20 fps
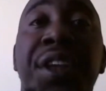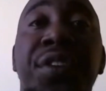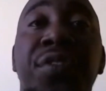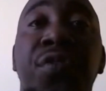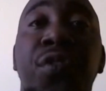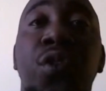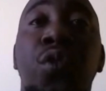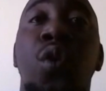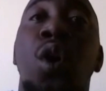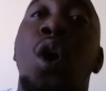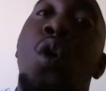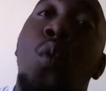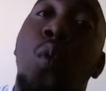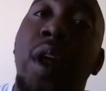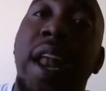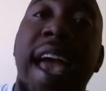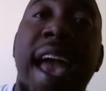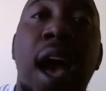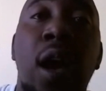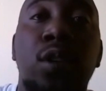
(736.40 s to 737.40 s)
interview
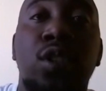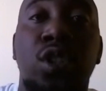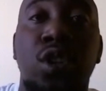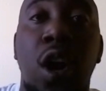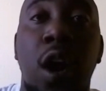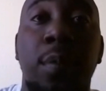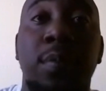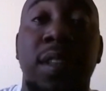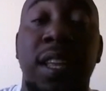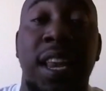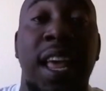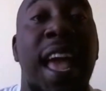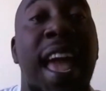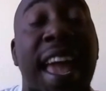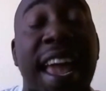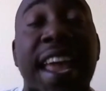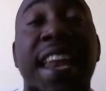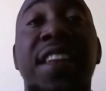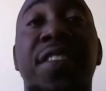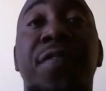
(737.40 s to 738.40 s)
with Al Sharpton.
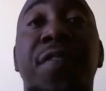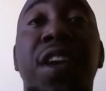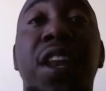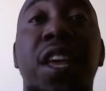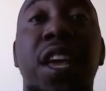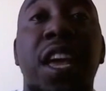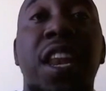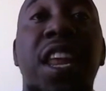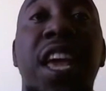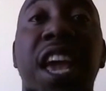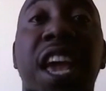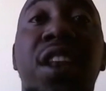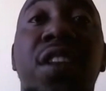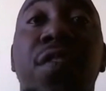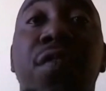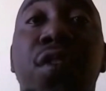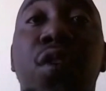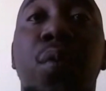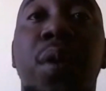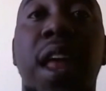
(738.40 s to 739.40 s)
In the
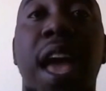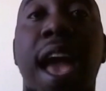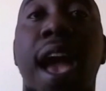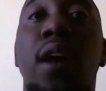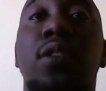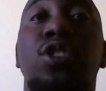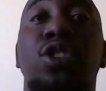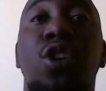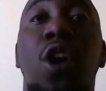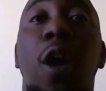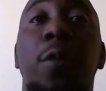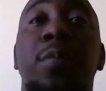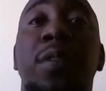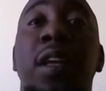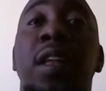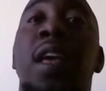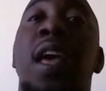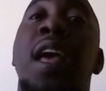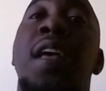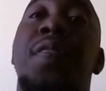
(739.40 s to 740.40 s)
interview with Al
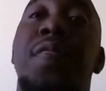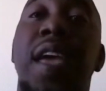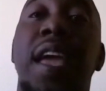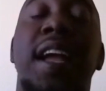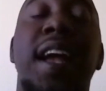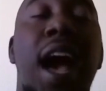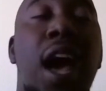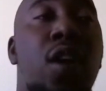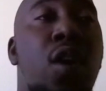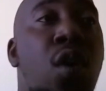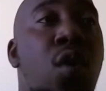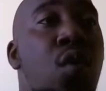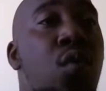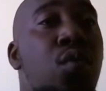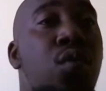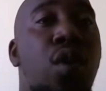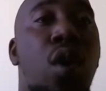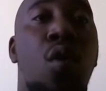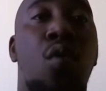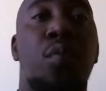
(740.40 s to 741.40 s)
Sharpton, they got
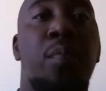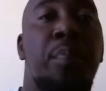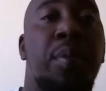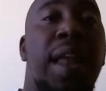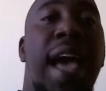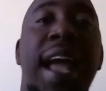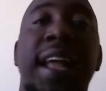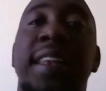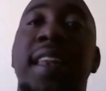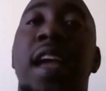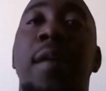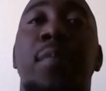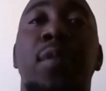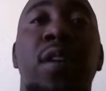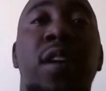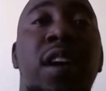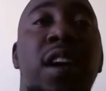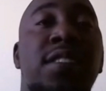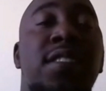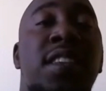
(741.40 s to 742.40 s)
on black
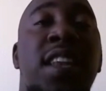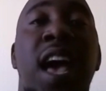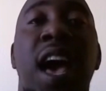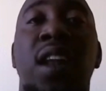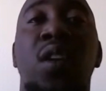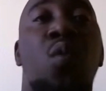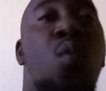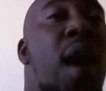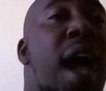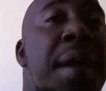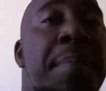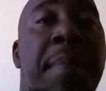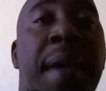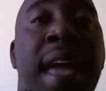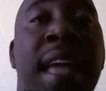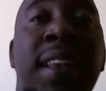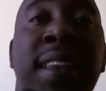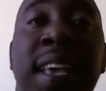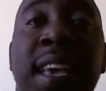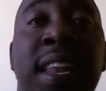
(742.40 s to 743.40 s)
neighborhoods and how the white
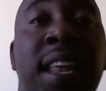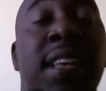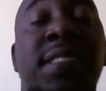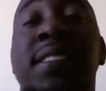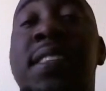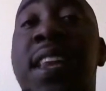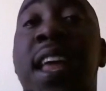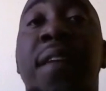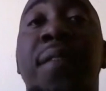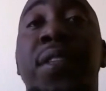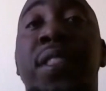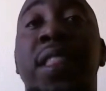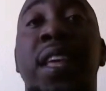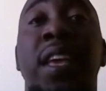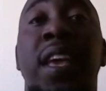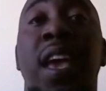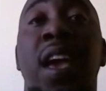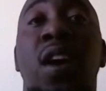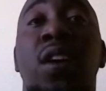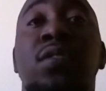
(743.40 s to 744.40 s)
man did us and
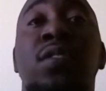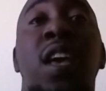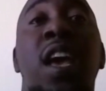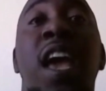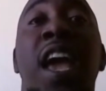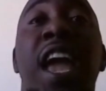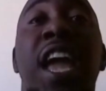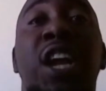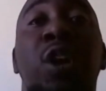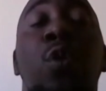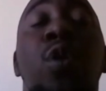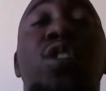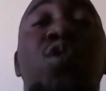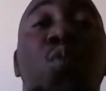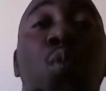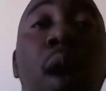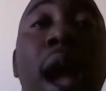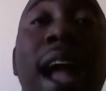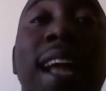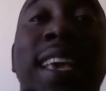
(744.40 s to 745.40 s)
everything else. And
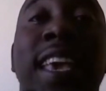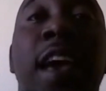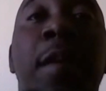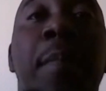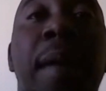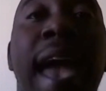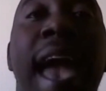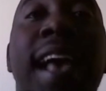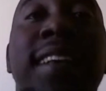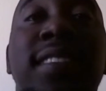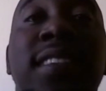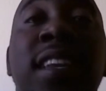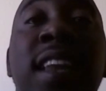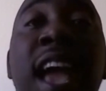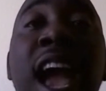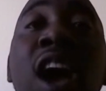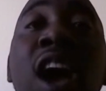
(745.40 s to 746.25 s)
Chris Rock kept asking